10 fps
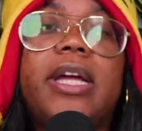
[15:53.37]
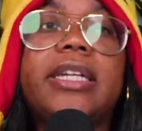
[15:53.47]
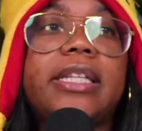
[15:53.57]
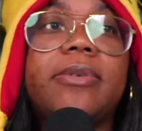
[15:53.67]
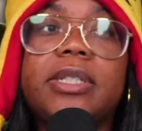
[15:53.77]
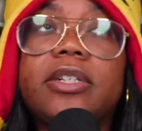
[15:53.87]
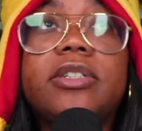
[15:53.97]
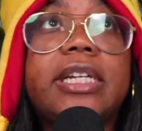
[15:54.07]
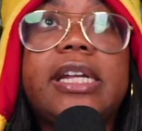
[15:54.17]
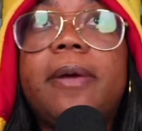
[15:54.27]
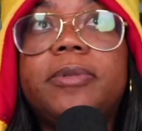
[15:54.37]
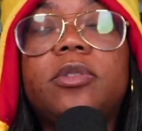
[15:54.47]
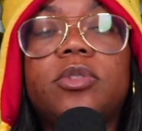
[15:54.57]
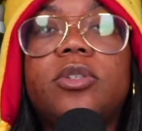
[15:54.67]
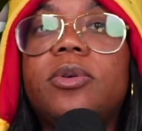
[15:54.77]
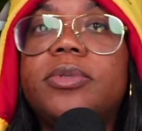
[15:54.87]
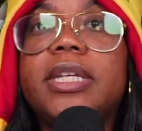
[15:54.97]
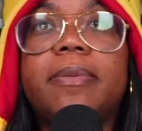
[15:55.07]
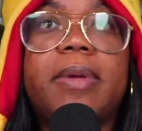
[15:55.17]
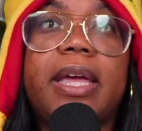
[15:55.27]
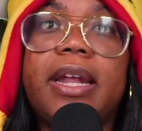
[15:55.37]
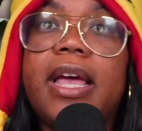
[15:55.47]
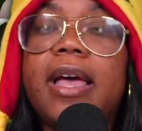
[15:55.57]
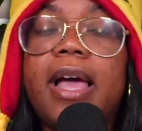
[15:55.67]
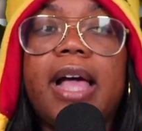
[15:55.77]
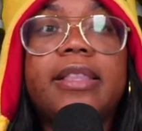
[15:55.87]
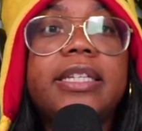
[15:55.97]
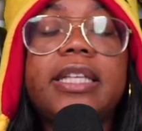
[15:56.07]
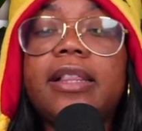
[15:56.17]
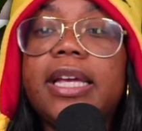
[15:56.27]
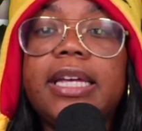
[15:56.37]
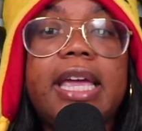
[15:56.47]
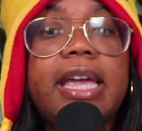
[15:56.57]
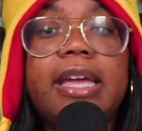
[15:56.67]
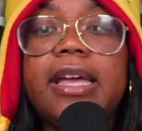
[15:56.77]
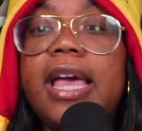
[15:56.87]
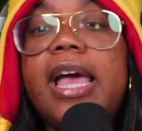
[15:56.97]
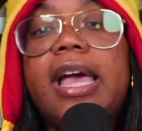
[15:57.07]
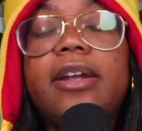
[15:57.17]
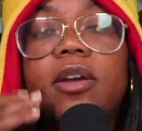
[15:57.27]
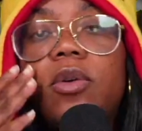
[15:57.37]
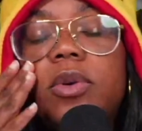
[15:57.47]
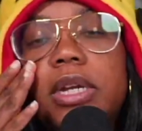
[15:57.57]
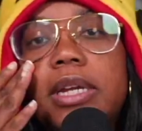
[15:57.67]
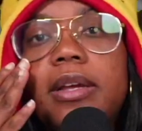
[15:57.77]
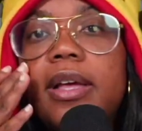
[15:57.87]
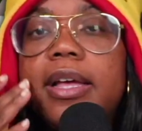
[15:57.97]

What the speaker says: Because I was literally in episode two, I was like, man, at least I like King and Hootie.